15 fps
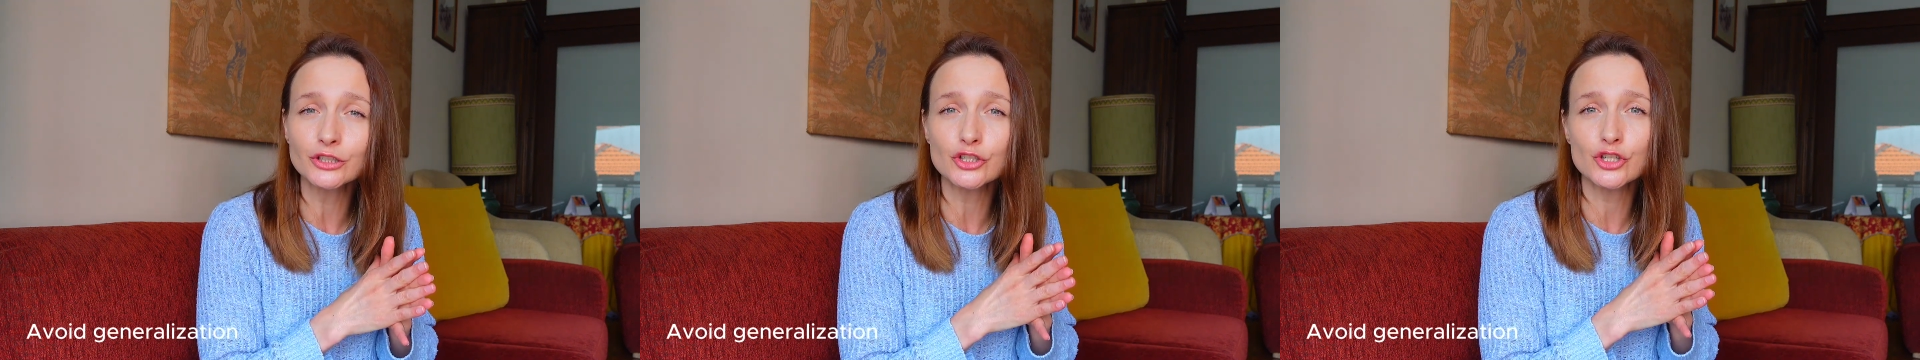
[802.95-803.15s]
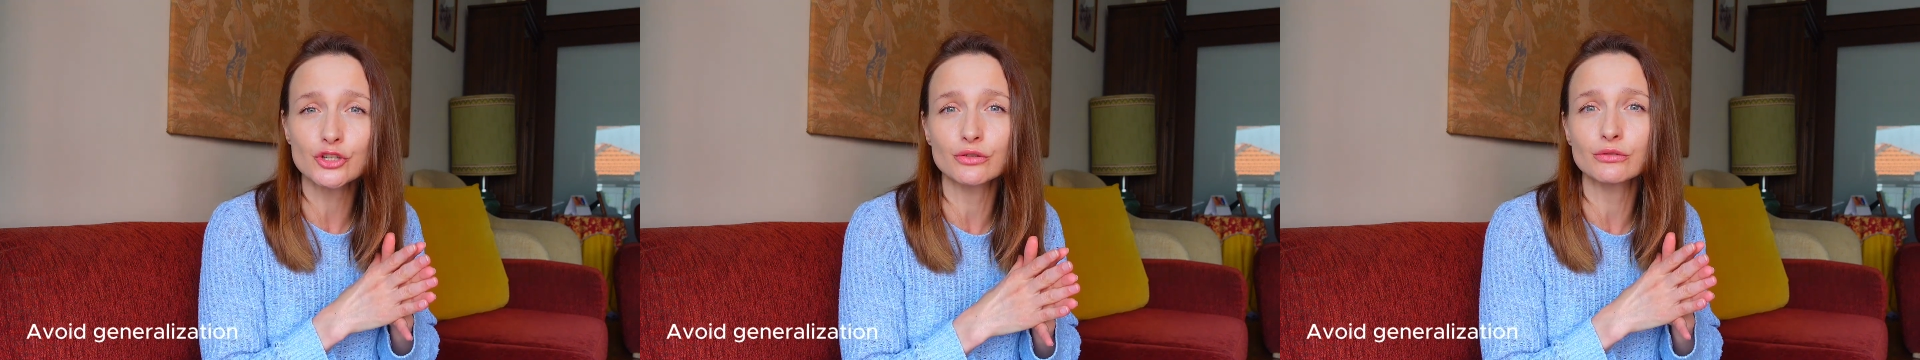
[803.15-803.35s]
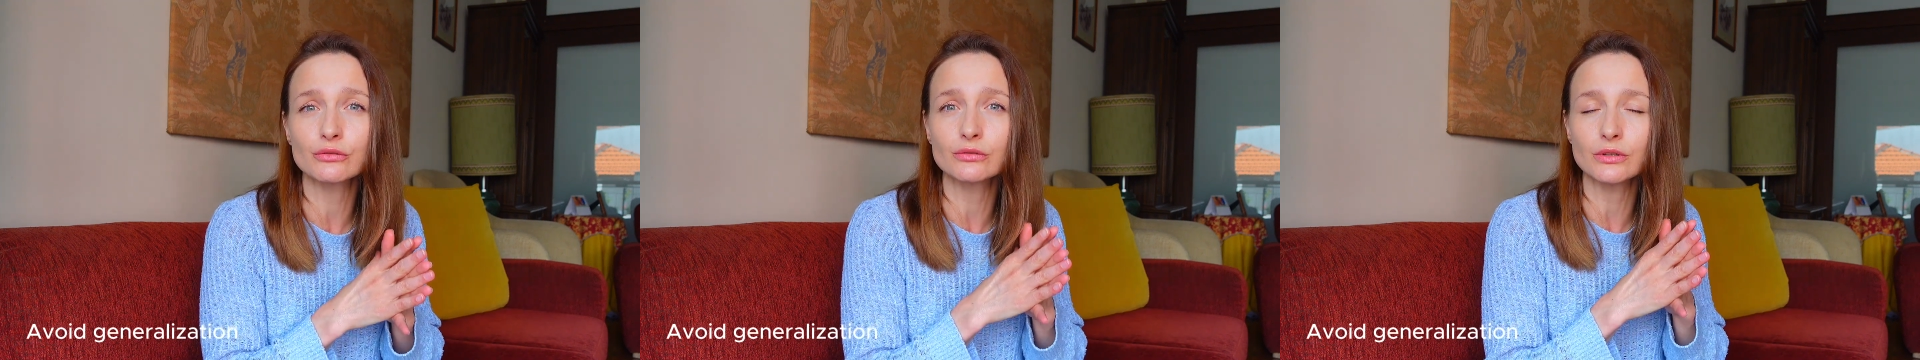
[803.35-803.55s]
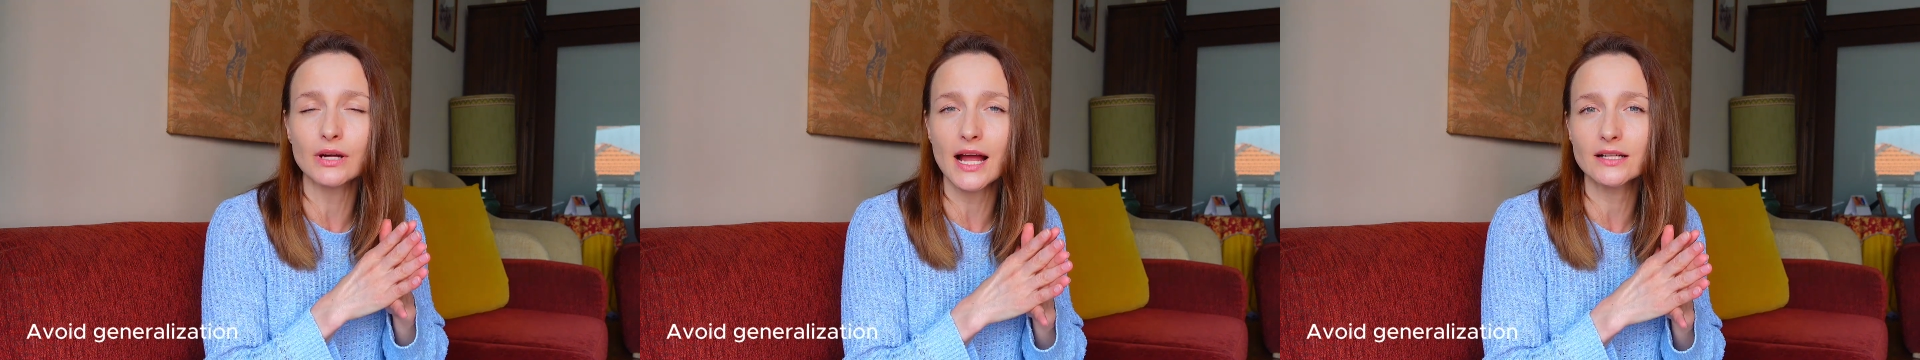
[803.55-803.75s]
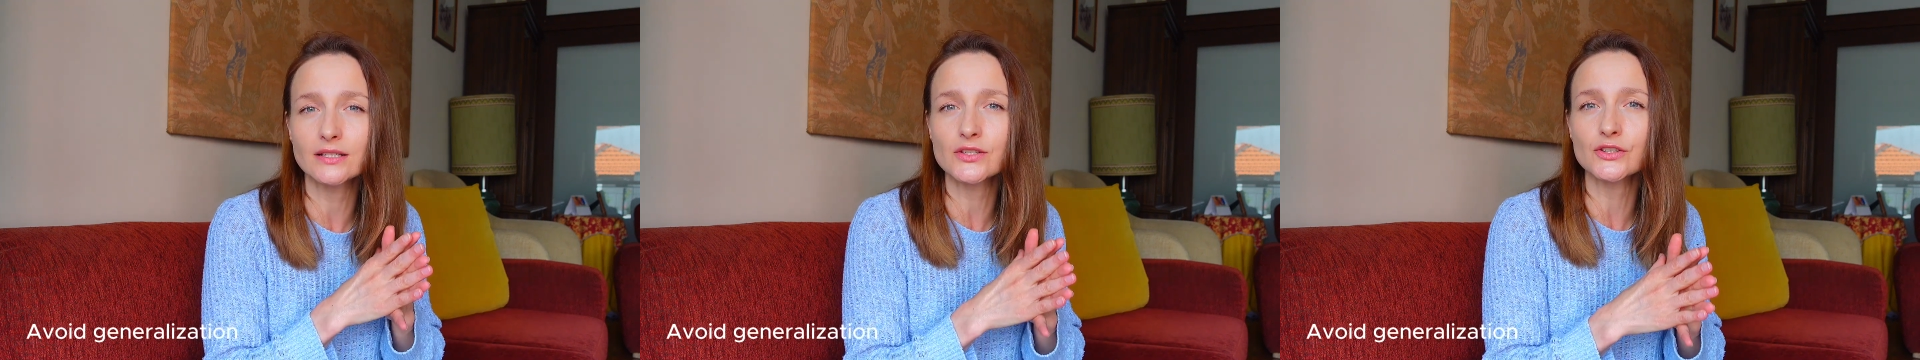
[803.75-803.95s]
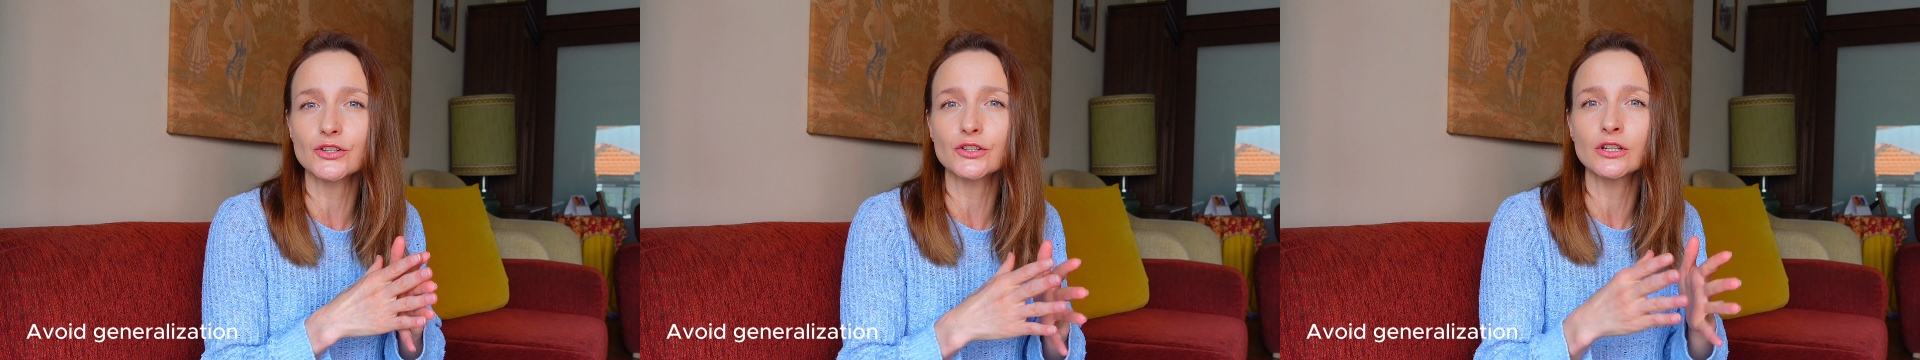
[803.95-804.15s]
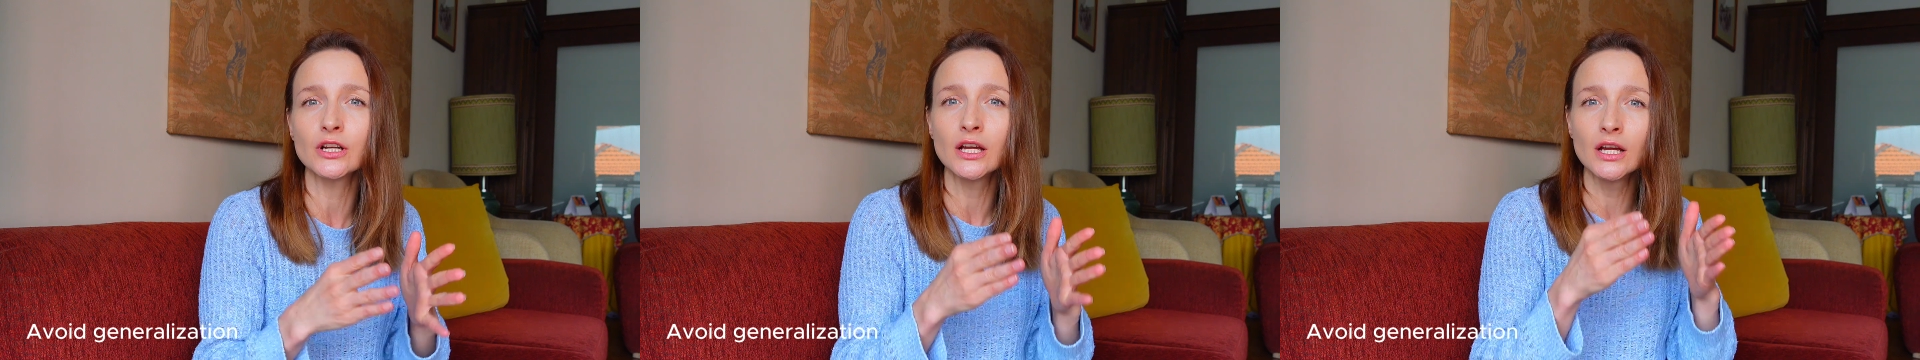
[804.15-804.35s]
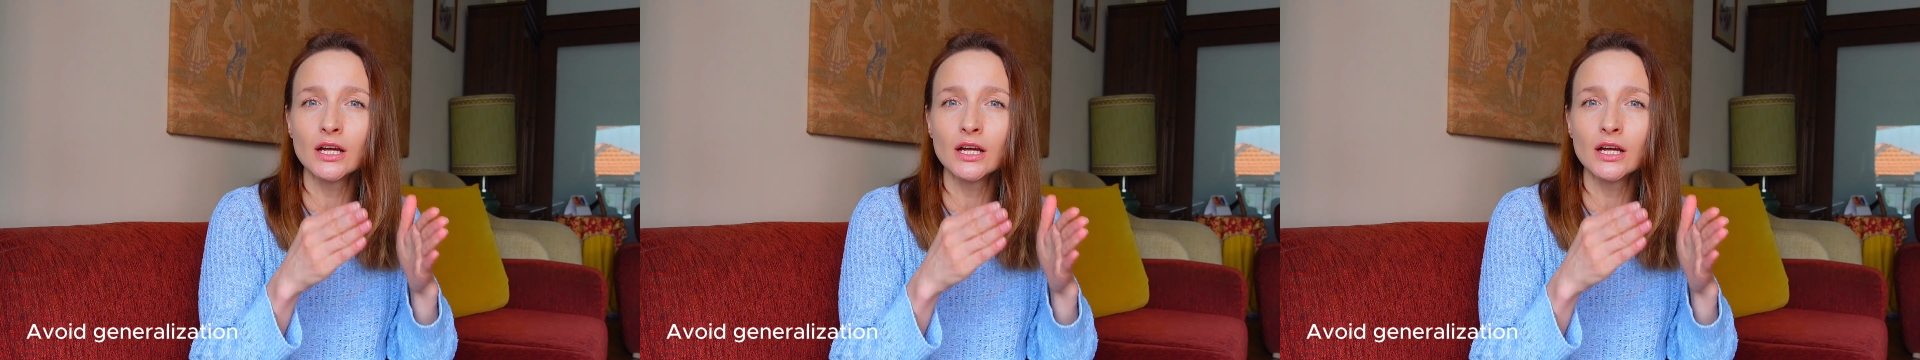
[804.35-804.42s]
to answer